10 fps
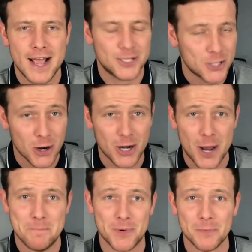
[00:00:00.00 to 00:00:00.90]
junk
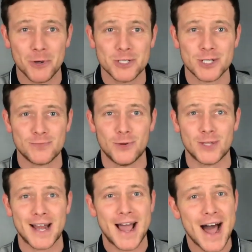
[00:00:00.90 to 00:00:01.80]
and promotions
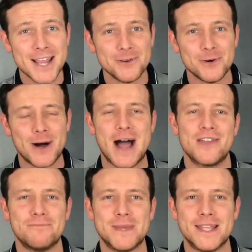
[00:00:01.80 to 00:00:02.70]
folder. I know,
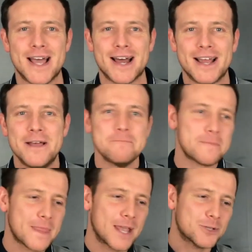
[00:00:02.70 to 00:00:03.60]
I've been there.
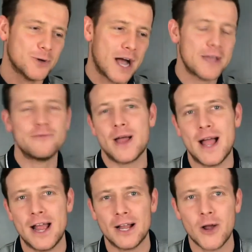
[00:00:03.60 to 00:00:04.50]
So I've
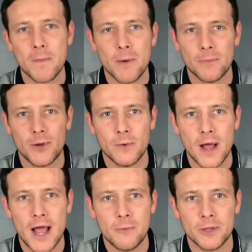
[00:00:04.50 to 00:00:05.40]
uh, come up
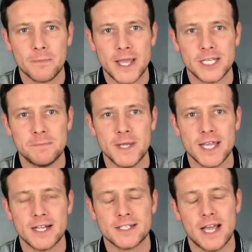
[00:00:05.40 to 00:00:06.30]
uh, with my
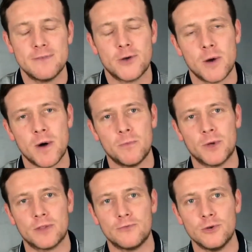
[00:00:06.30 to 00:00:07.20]
experience, I've come up
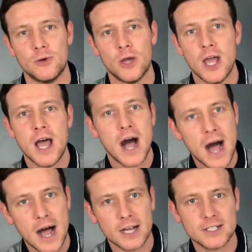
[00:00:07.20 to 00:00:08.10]
with a few
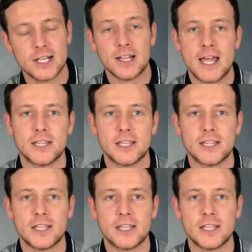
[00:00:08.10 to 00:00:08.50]
hacks and learned a